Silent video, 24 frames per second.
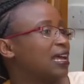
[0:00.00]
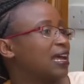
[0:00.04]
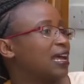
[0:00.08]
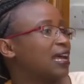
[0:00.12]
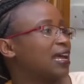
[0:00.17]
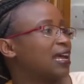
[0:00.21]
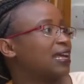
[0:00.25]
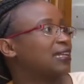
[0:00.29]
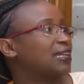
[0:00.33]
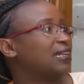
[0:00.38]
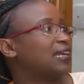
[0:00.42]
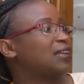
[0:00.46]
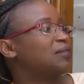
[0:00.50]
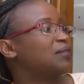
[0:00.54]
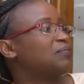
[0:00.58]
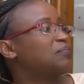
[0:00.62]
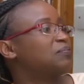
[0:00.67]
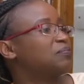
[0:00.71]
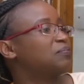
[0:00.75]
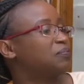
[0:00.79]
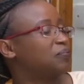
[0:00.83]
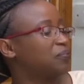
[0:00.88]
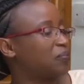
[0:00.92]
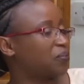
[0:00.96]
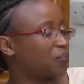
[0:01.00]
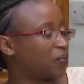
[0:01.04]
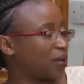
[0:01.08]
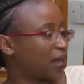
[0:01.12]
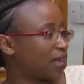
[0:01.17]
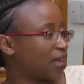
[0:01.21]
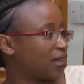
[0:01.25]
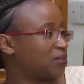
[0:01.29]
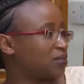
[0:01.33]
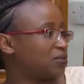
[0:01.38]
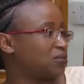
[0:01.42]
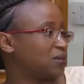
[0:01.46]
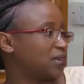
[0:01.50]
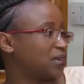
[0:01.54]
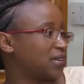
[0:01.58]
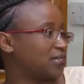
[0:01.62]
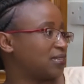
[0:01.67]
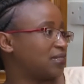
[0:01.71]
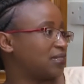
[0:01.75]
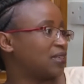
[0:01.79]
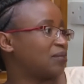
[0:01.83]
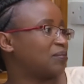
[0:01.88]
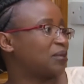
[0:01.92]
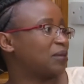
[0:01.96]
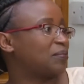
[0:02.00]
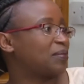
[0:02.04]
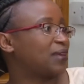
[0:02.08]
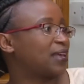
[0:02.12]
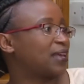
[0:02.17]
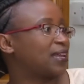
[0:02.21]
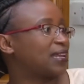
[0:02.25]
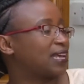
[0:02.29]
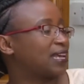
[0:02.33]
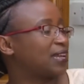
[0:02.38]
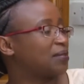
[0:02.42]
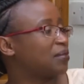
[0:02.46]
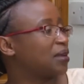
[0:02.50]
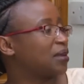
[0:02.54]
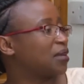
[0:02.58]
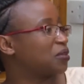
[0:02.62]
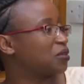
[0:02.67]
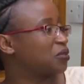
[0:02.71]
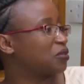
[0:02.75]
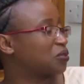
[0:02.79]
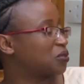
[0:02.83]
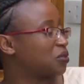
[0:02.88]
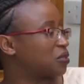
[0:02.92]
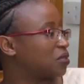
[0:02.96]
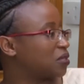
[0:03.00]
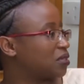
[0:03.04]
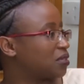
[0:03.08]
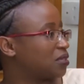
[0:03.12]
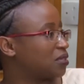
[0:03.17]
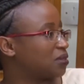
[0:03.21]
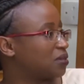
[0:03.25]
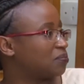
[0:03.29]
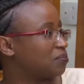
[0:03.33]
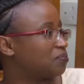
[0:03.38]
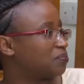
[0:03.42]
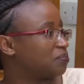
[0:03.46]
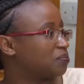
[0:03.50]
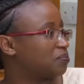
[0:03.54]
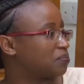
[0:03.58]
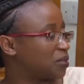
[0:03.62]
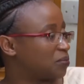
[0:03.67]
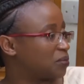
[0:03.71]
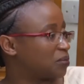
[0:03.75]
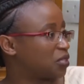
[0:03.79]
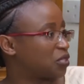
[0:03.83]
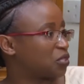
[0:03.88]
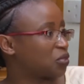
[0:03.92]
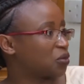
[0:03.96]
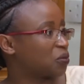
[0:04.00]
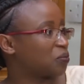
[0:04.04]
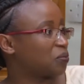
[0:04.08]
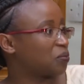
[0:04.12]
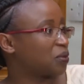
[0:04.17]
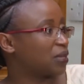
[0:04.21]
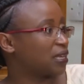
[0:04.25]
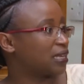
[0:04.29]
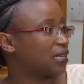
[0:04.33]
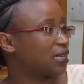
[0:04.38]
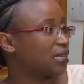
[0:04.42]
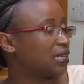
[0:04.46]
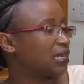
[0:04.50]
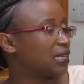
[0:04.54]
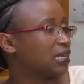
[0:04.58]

I had done, prior to getting the baby, I had done my usual baby shopping.